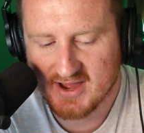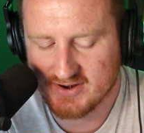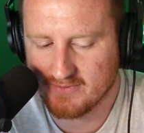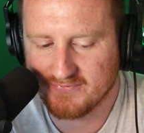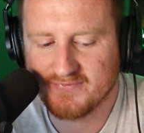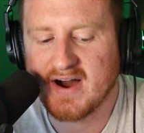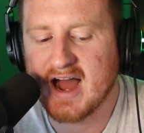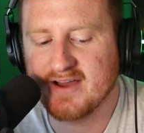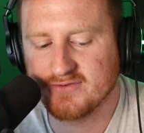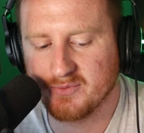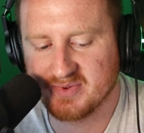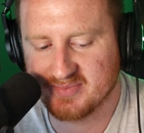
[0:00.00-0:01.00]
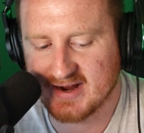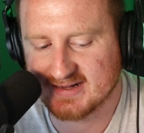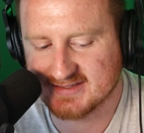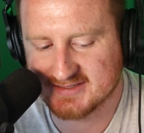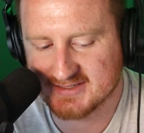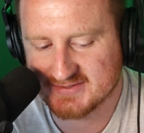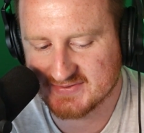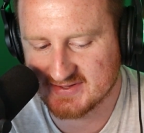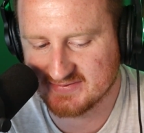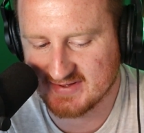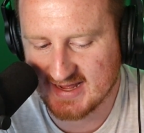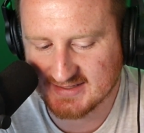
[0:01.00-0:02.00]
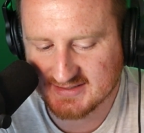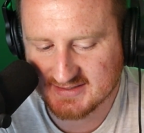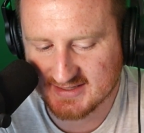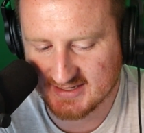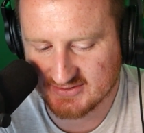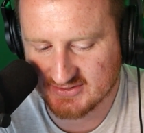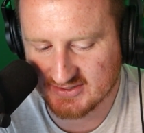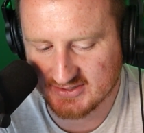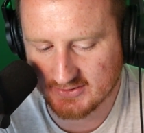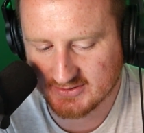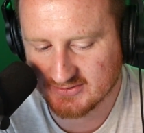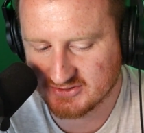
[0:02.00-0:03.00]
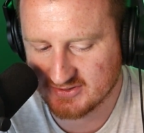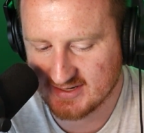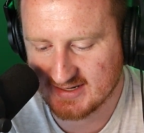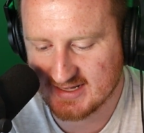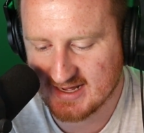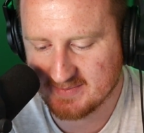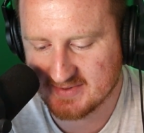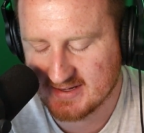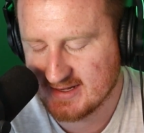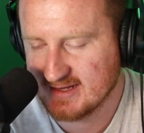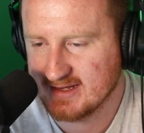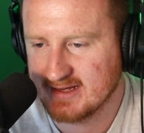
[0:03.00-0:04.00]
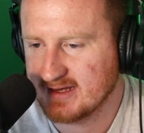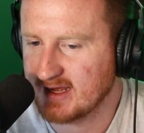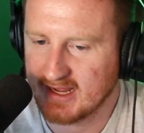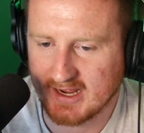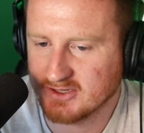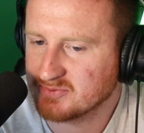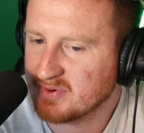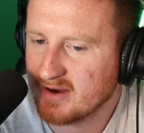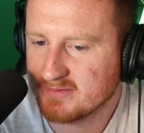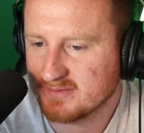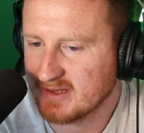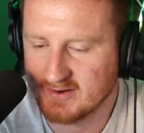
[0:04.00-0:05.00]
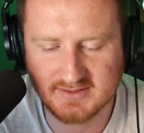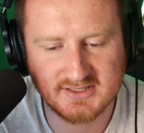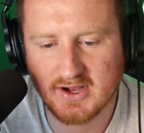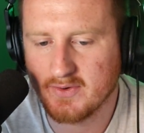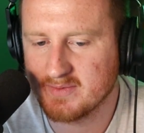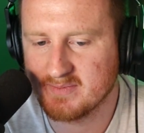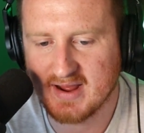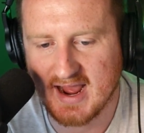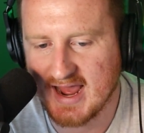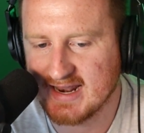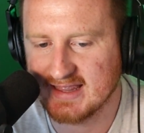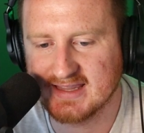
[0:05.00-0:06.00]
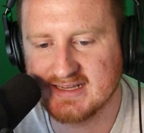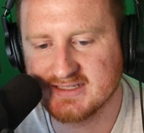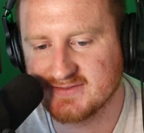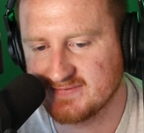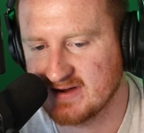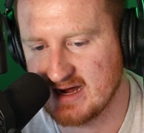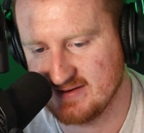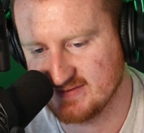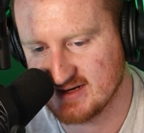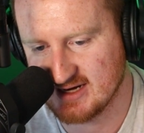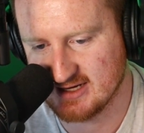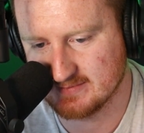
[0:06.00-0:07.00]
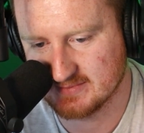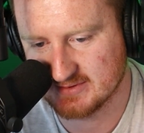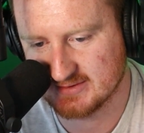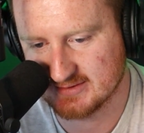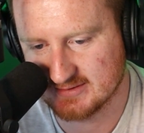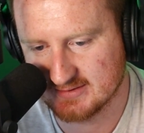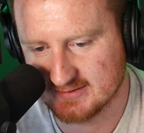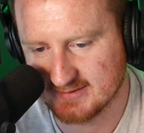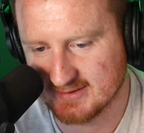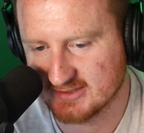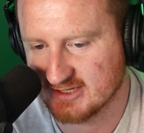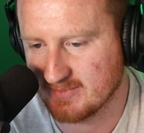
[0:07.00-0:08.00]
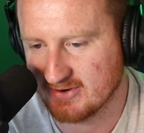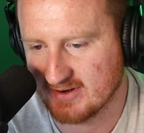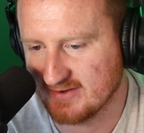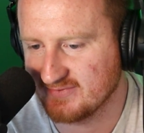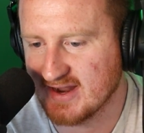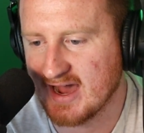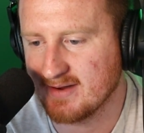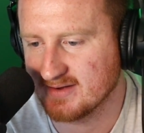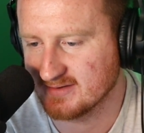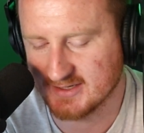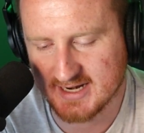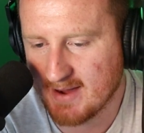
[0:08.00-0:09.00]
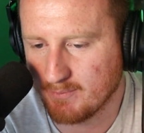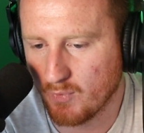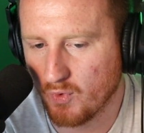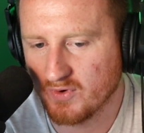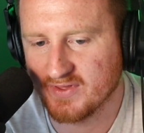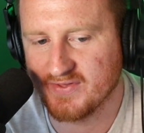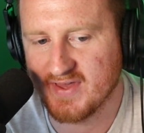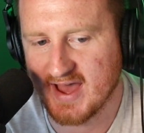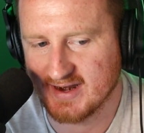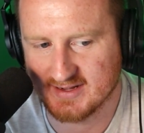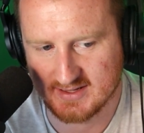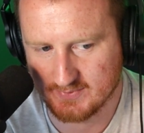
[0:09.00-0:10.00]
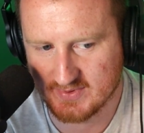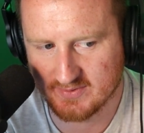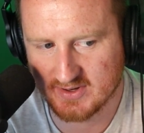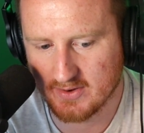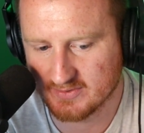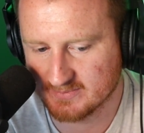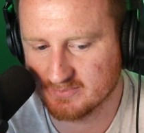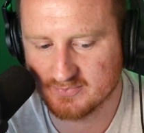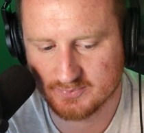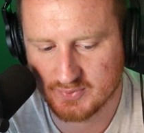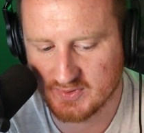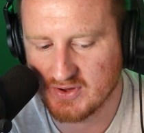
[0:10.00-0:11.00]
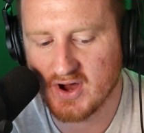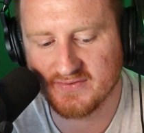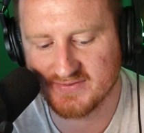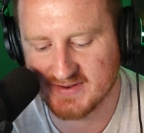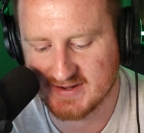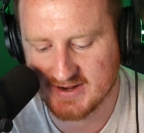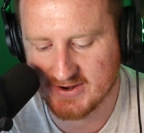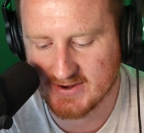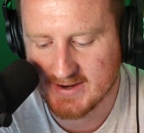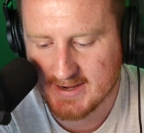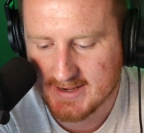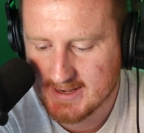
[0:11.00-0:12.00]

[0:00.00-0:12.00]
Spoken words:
I don't know, 5 open practices for the fans that you can go to in training camp. I was going at least 5 times a summer, if not more than that. We were going pretty often here.